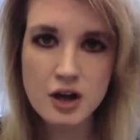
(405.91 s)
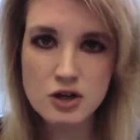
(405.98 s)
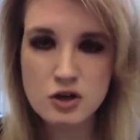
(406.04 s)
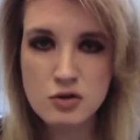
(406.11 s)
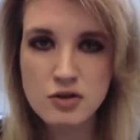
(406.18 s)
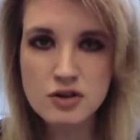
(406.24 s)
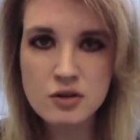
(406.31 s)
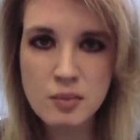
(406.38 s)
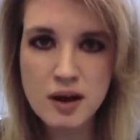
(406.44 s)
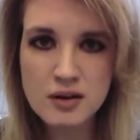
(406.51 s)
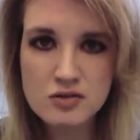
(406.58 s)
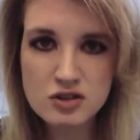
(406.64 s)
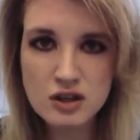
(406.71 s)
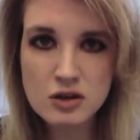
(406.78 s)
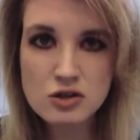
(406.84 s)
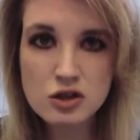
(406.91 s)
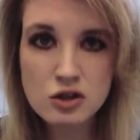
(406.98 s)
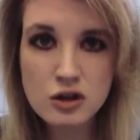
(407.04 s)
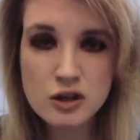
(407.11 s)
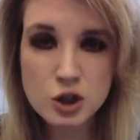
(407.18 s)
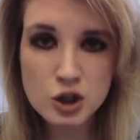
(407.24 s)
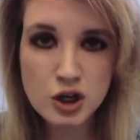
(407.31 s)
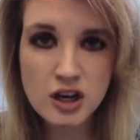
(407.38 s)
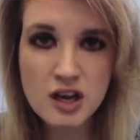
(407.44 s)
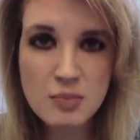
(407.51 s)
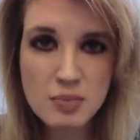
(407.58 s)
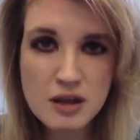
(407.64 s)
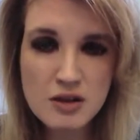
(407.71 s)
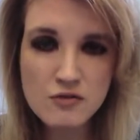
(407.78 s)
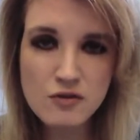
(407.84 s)
Do you think the Man of Steel should he
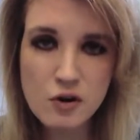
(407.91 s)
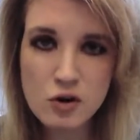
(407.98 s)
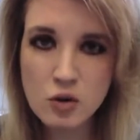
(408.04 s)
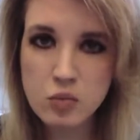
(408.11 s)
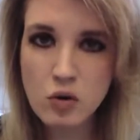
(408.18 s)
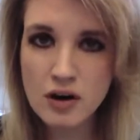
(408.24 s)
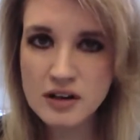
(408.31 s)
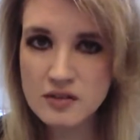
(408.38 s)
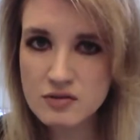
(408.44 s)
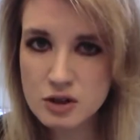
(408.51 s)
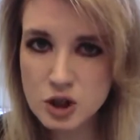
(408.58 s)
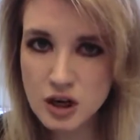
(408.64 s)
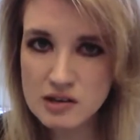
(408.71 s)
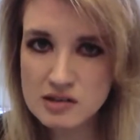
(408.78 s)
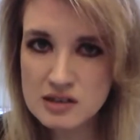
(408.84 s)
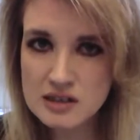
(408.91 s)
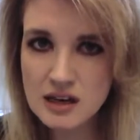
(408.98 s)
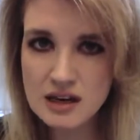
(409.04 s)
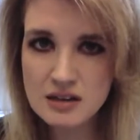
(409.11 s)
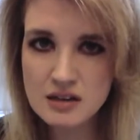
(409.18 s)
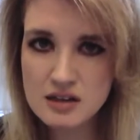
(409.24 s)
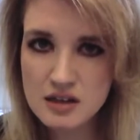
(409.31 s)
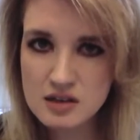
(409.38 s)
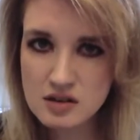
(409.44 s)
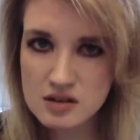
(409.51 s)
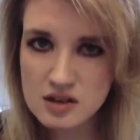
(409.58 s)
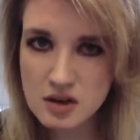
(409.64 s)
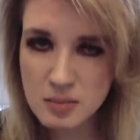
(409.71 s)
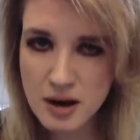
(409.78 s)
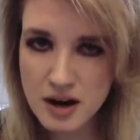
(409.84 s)
be the focal point of the Justice League in the DC
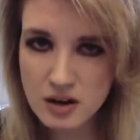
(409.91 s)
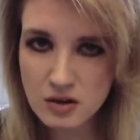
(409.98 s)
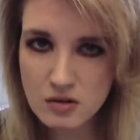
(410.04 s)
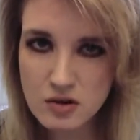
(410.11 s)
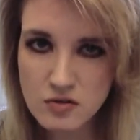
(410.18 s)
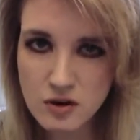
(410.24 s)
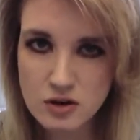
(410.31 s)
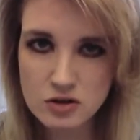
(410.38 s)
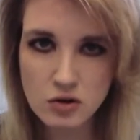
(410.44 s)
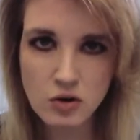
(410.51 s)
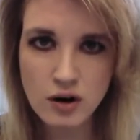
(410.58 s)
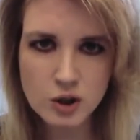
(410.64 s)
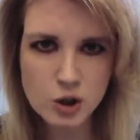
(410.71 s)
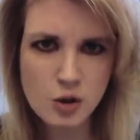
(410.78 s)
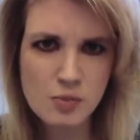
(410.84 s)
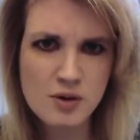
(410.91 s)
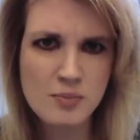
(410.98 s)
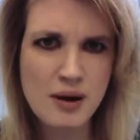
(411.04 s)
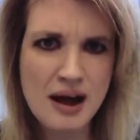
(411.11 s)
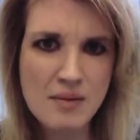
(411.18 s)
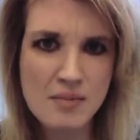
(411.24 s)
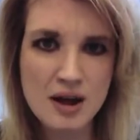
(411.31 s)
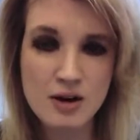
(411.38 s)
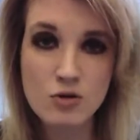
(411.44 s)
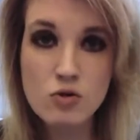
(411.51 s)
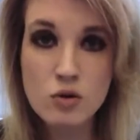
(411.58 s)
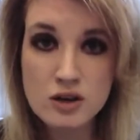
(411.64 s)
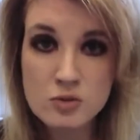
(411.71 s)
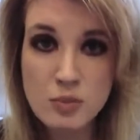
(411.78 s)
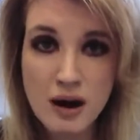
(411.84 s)
cinematic universe, or should it be Batman,
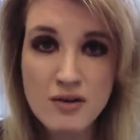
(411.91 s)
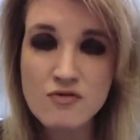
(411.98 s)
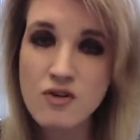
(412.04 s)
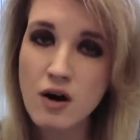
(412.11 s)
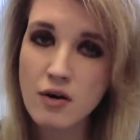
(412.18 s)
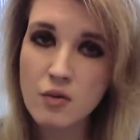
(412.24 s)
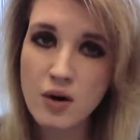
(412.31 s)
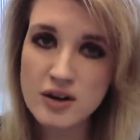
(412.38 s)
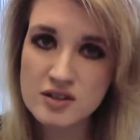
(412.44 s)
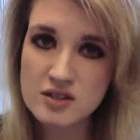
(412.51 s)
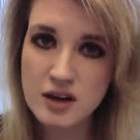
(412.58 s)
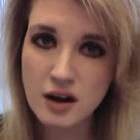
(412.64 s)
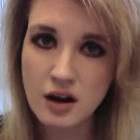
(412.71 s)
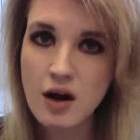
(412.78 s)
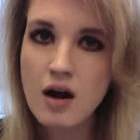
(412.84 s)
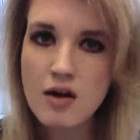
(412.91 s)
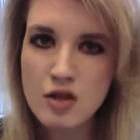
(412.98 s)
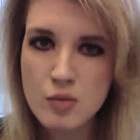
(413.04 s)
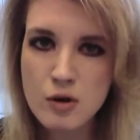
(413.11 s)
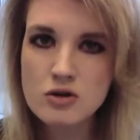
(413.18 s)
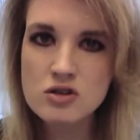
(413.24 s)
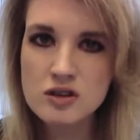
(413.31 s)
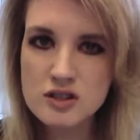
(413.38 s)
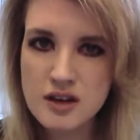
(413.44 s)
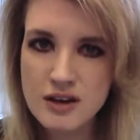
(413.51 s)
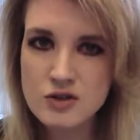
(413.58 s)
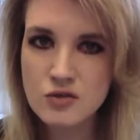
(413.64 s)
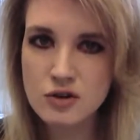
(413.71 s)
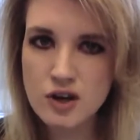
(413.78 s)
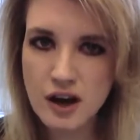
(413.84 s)
who is by far and away still the most
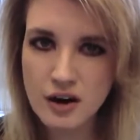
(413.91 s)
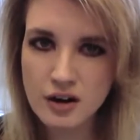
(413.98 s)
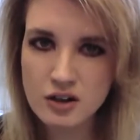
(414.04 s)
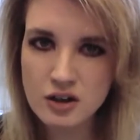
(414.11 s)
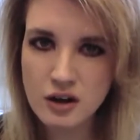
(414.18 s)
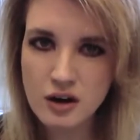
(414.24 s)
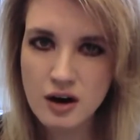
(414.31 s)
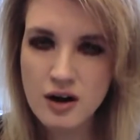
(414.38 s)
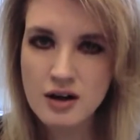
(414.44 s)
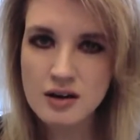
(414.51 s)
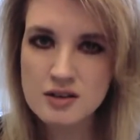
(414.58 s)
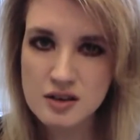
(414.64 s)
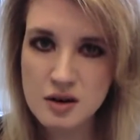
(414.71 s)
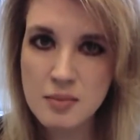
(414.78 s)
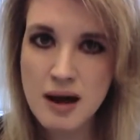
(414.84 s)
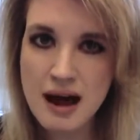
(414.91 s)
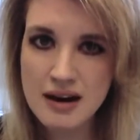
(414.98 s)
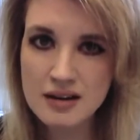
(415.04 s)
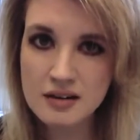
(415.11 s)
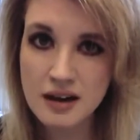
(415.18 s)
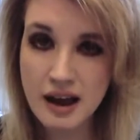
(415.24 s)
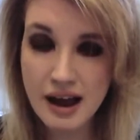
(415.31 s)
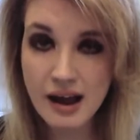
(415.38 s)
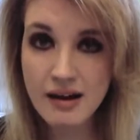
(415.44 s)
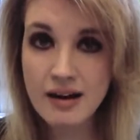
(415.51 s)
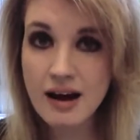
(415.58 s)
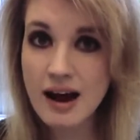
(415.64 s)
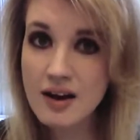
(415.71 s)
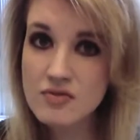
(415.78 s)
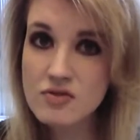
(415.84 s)
successful character cinematically?
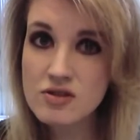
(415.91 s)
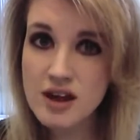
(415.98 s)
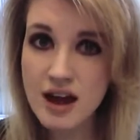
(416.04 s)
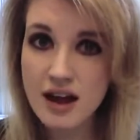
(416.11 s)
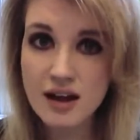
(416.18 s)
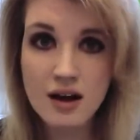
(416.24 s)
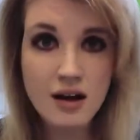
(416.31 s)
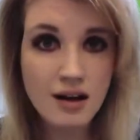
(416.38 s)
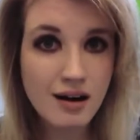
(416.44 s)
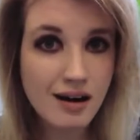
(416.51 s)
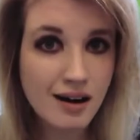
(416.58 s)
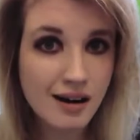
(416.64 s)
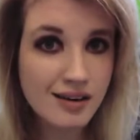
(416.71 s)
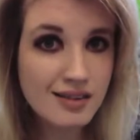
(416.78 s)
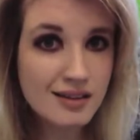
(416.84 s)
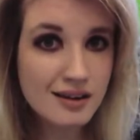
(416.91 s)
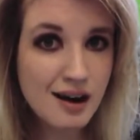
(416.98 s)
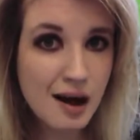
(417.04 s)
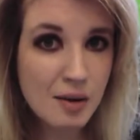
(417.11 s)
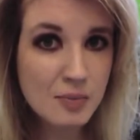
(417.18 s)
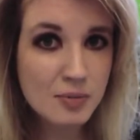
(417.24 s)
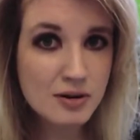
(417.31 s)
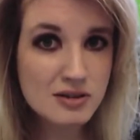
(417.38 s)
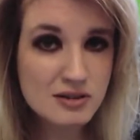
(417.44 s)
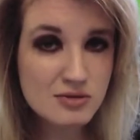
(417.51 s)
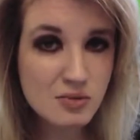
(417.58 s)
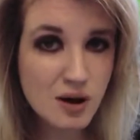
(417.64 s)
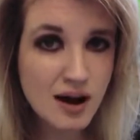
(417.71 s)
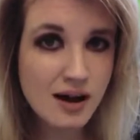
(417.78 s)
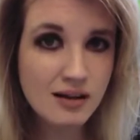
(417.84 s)
And I have to say, in the comic books
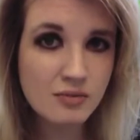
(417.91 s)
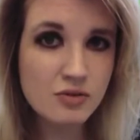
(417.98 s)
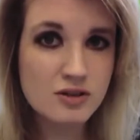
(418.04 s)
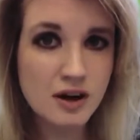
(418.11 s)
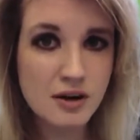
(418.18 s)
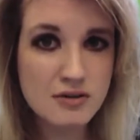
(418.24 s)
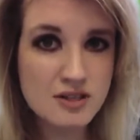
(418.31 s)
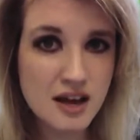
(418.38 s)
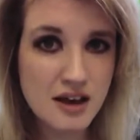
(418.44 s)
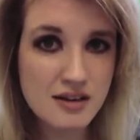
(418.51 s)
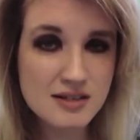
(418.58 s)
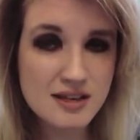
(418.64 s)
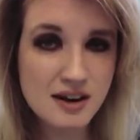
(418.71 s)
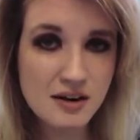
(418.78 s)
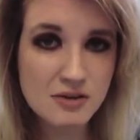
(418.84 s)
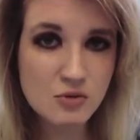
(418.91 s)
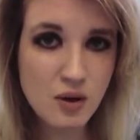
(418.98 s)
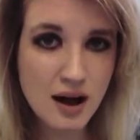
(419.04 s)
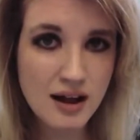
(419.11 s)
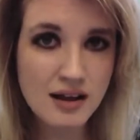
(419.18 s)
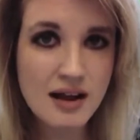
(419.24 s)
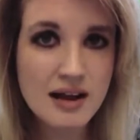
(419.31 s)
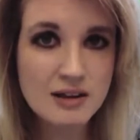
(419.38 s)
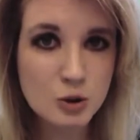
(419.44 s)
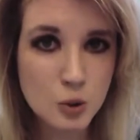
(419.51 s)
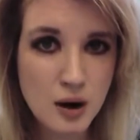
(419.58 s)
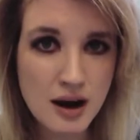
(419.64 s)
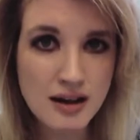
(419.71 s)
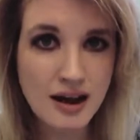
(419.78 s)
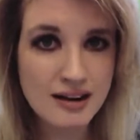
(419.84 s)
as well, sales there as well.
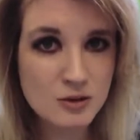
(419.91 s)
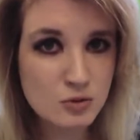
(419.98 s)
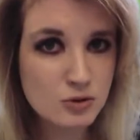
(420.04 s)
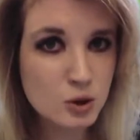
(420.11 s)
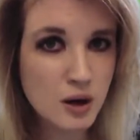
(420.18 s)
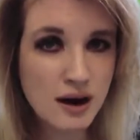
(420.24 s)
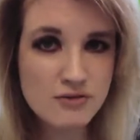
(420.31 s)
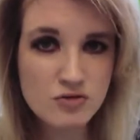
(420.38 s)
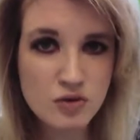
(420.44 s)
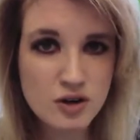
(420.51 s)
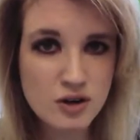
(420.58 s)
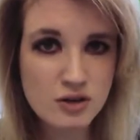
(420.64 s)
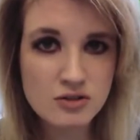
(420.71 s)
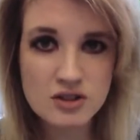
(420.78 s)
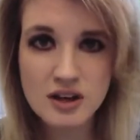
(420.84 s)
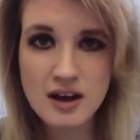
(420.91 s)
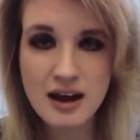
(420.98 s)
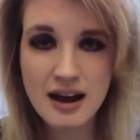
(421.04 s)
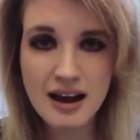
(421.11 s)
That's what drives readers.